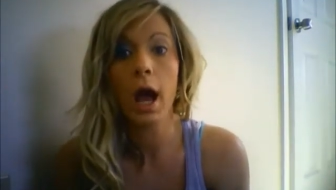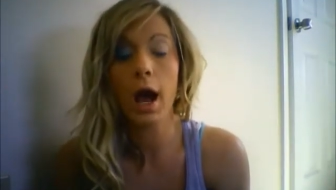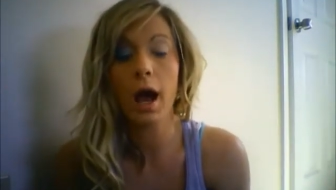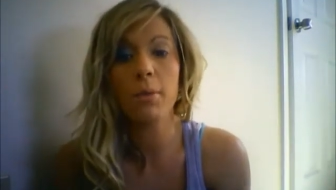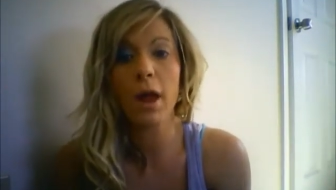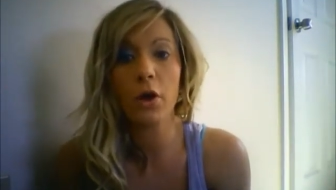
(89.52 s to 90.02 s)

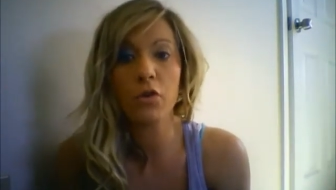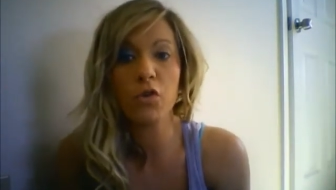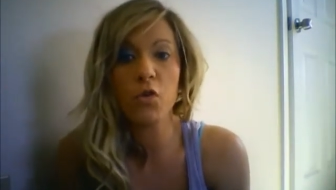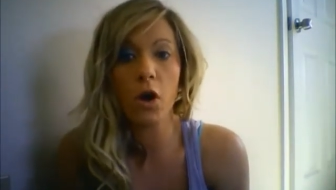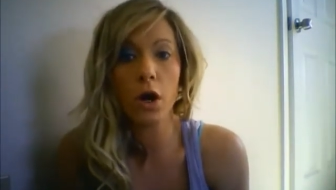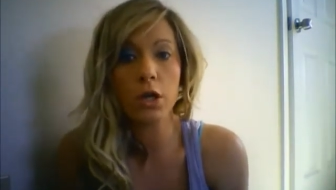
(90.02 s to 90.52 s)
Now, if
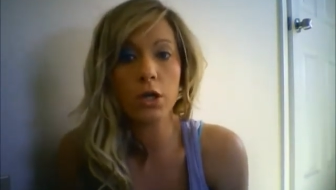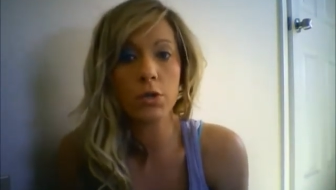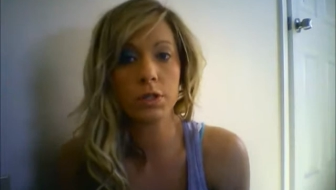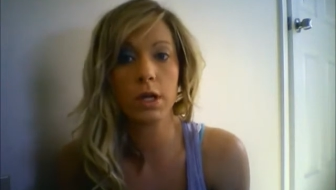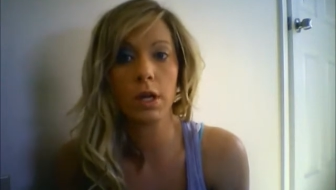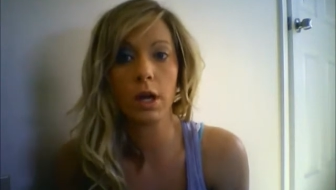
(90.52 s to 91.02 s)
you are
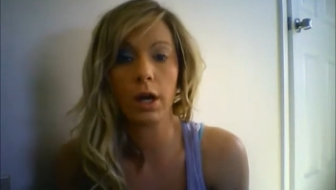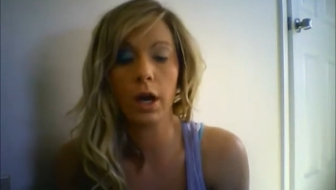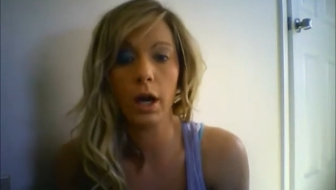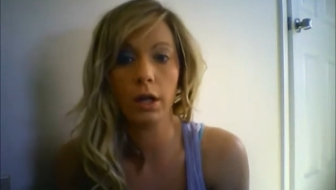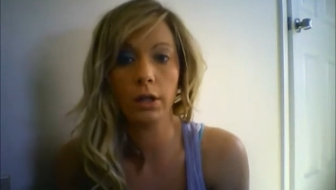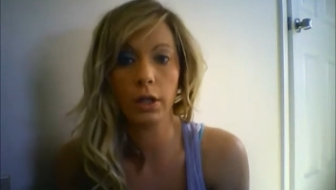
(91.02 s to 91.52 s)
using a
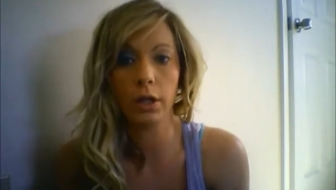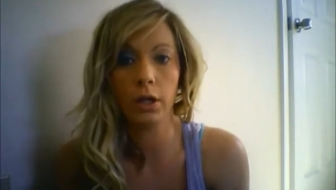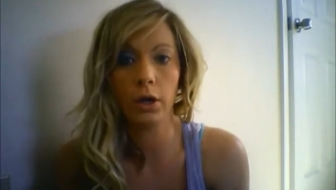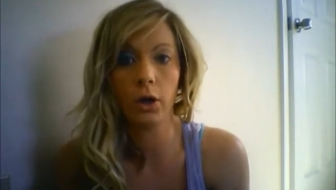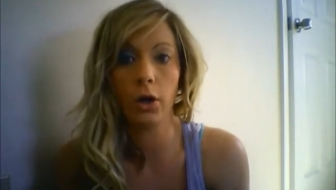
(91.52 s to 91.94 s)
color